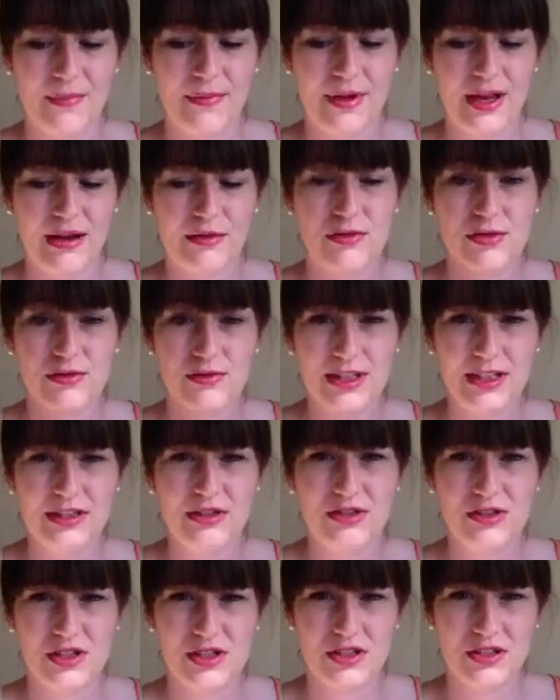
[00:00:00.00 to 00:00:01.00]
it was really
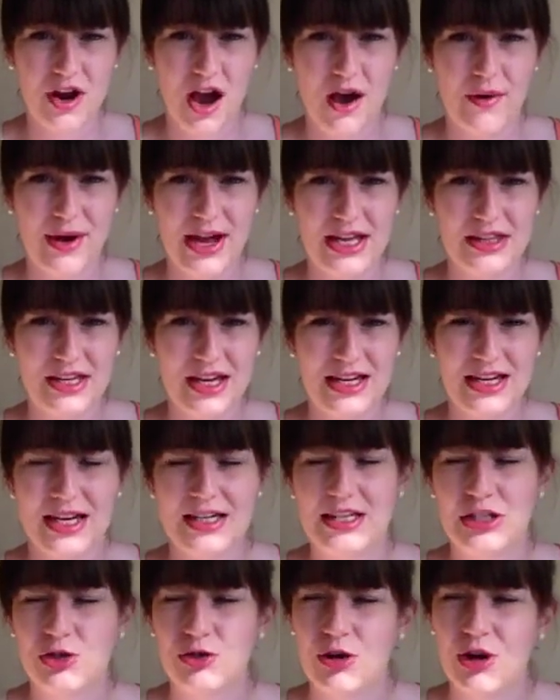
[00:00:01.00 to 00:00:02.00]
good to start with, and
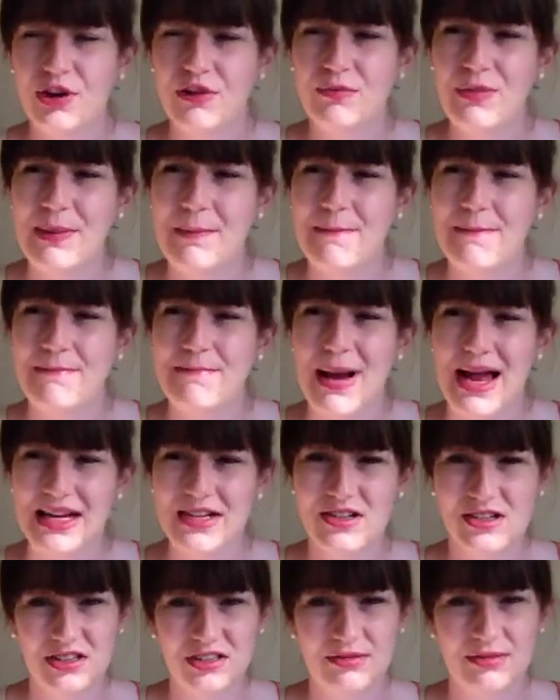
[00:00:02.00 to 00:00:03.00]
then it drove me
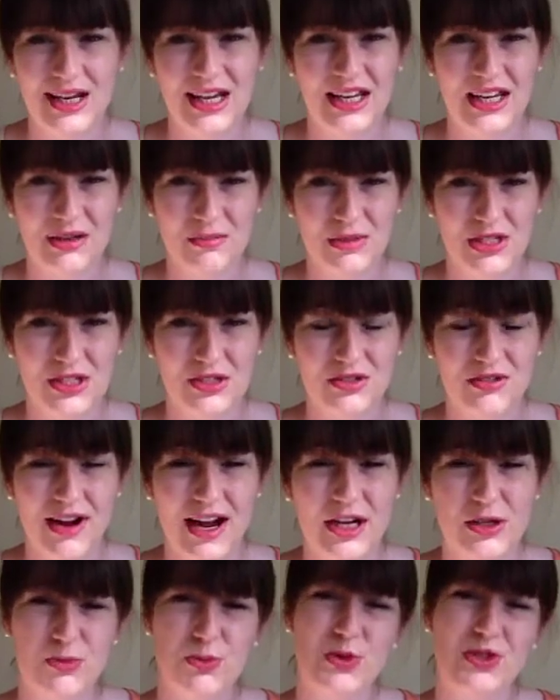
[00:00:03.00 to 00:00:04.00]
mental, making me
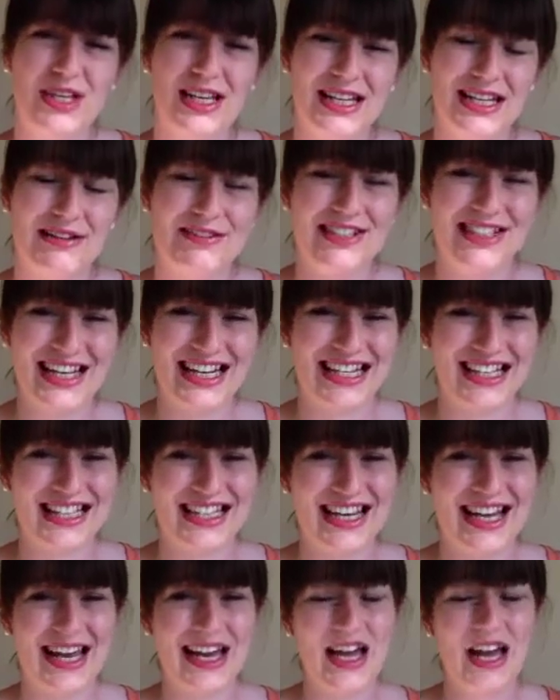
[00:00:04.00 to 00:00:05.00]
scratch because it
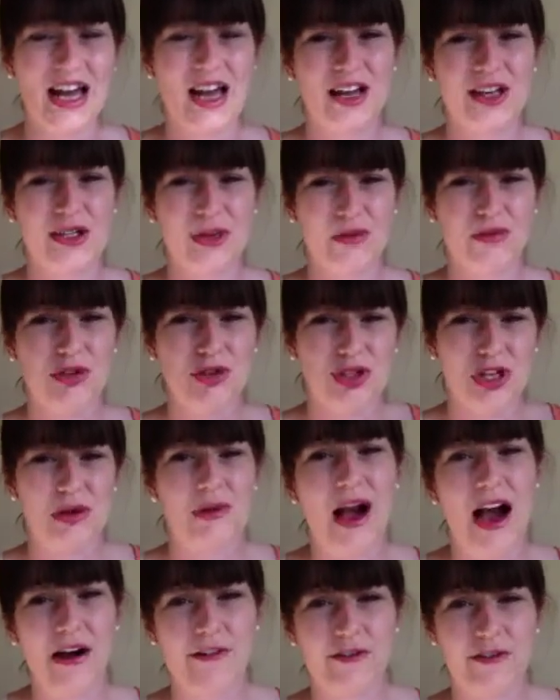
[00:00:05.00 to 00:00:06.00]
irritated it. So if you do
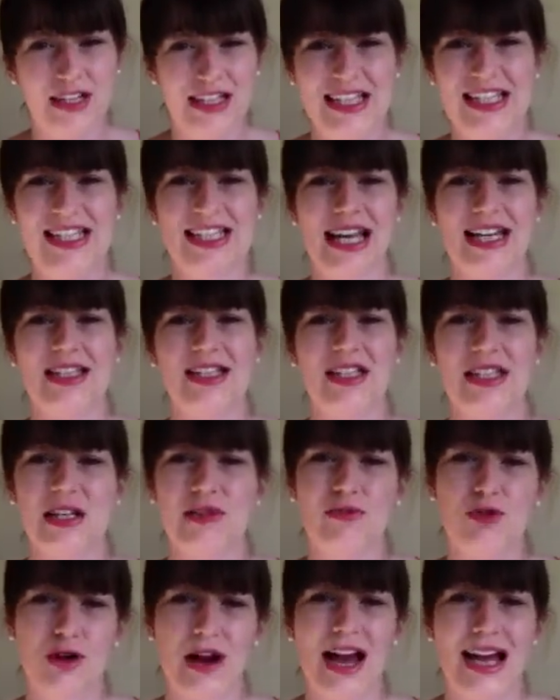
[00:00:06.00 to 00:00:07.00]
have really
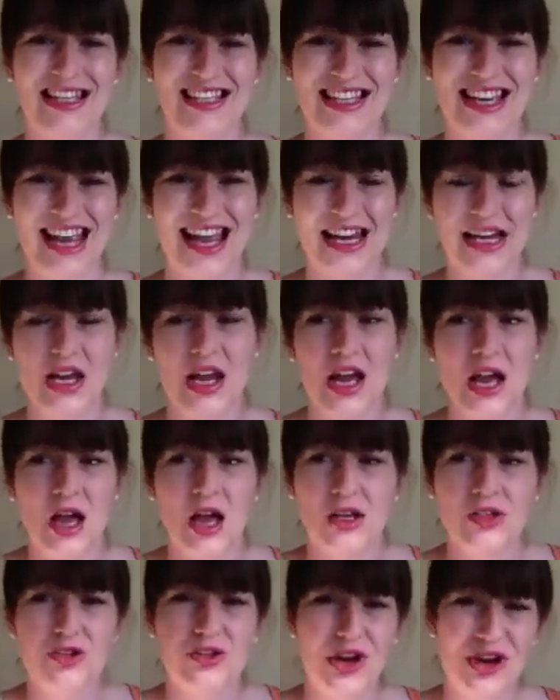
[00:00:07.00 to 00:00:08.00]
sensitive dry skin,
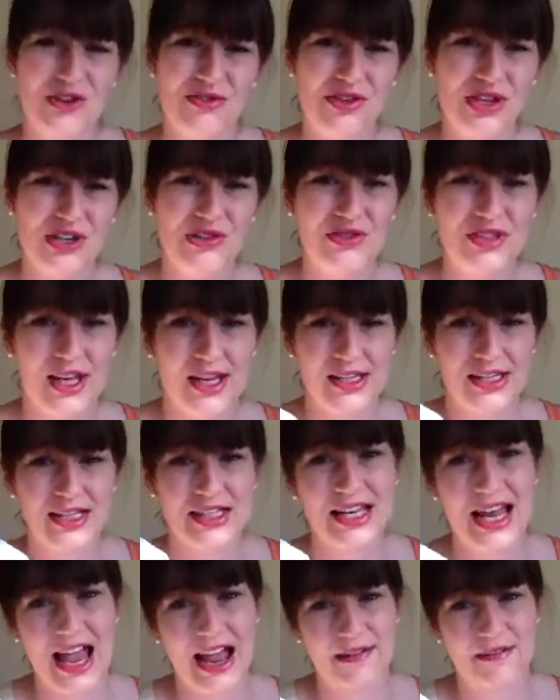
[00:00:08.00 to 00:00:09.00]
don't use this in
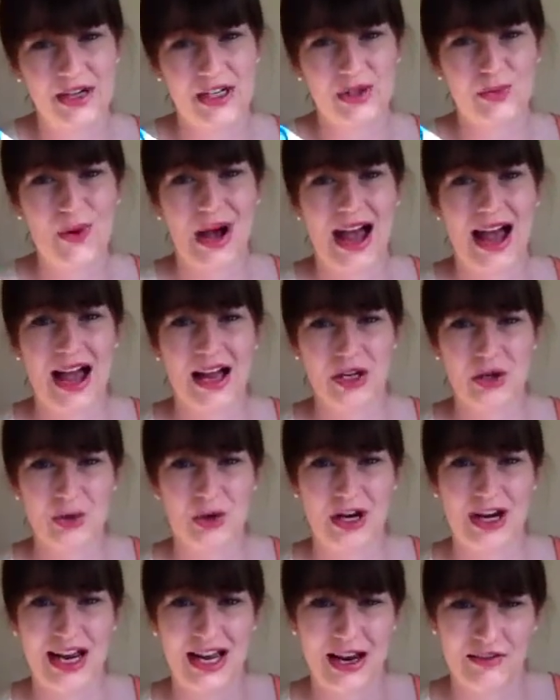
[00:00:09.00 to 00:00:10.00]
the areas where you're
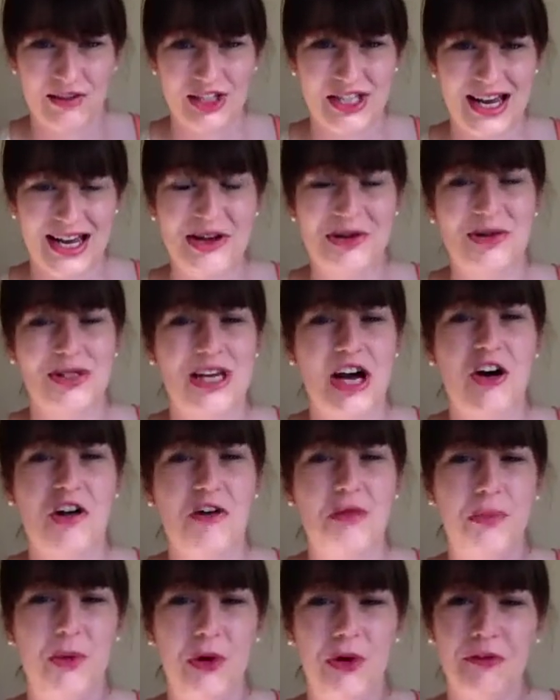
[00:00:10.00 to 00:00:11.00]
going to irritate
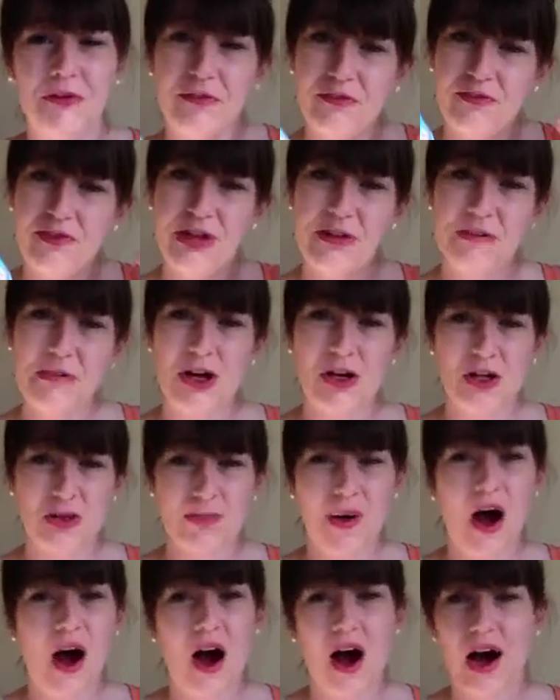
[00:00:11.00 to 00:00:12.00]
yourself, but for the most
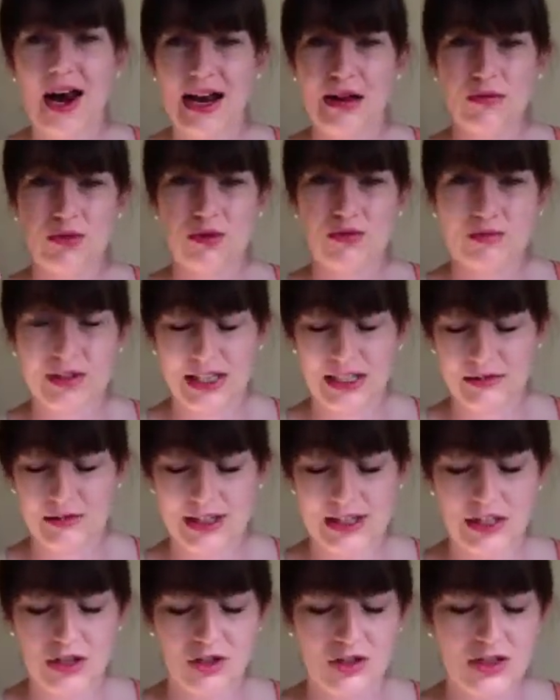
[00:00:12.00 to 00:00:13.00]
part it was
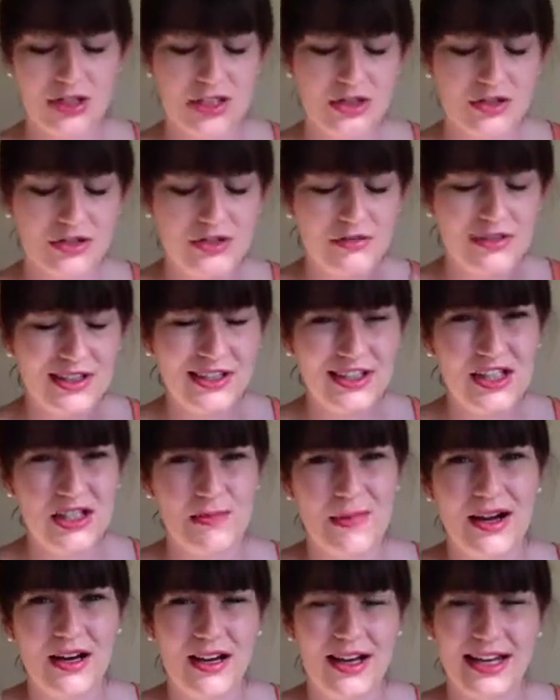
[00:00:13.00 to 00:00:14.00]
really good. It doesn't really
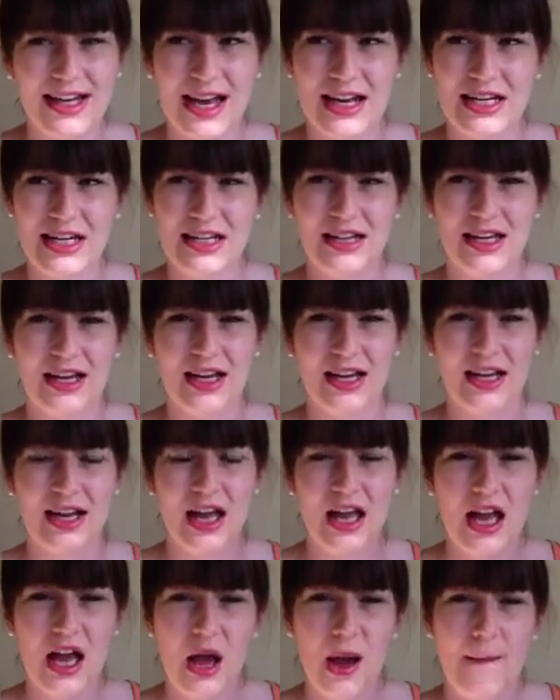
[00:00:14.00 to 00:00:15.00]
smell like anything,
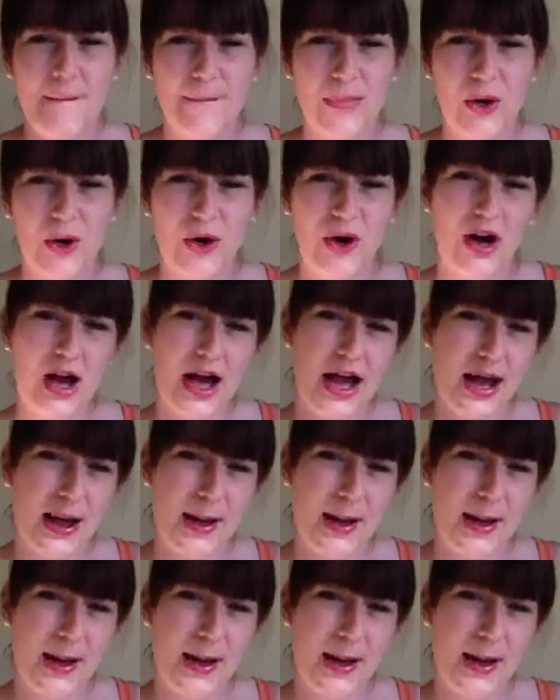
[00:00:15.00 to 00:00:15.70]
but